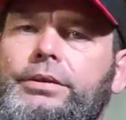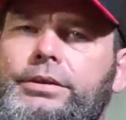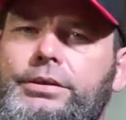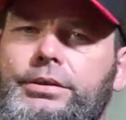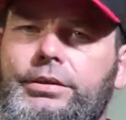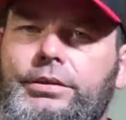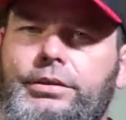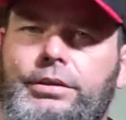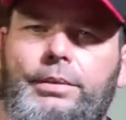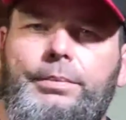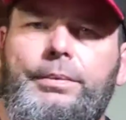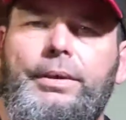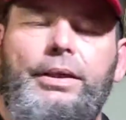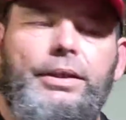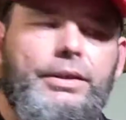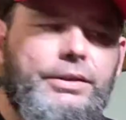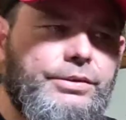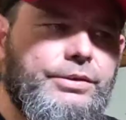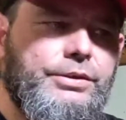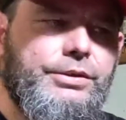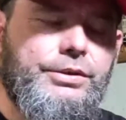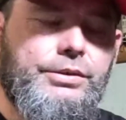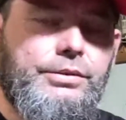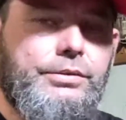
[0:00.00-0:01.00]
So, I mean,
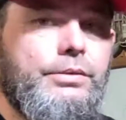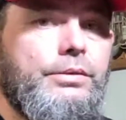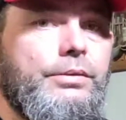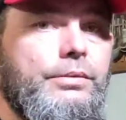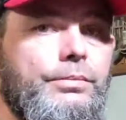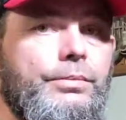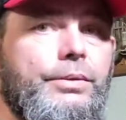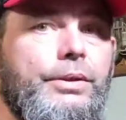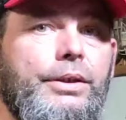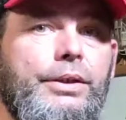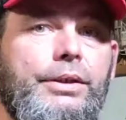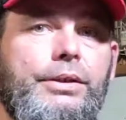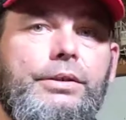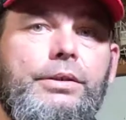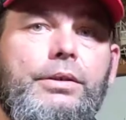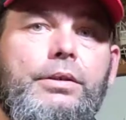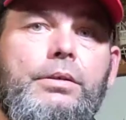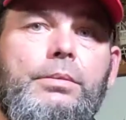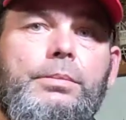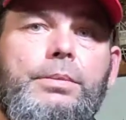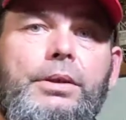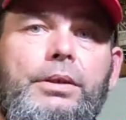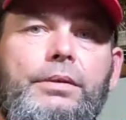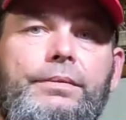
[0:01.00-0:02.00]
it's really
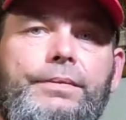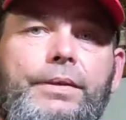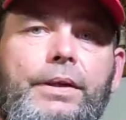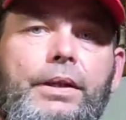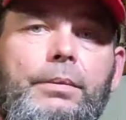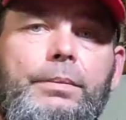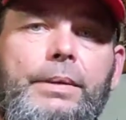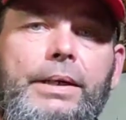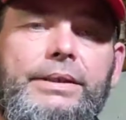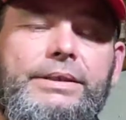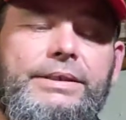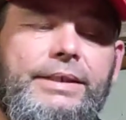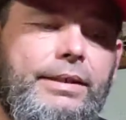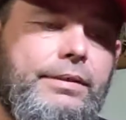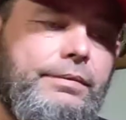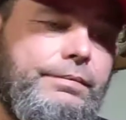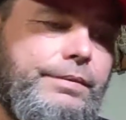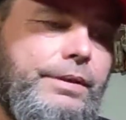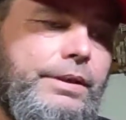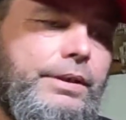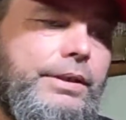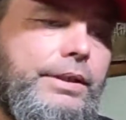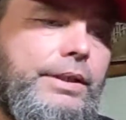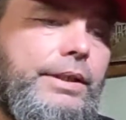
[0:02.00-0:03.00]
durable. It fell about 10
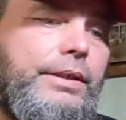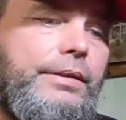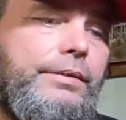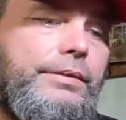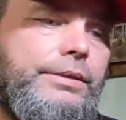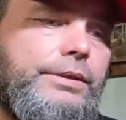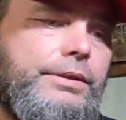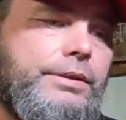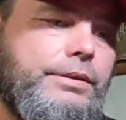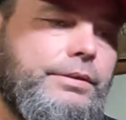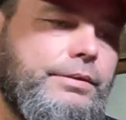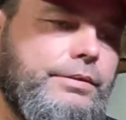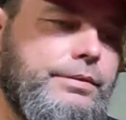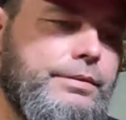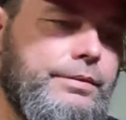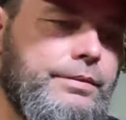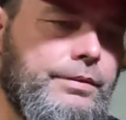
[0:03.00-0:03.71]
feet down, so.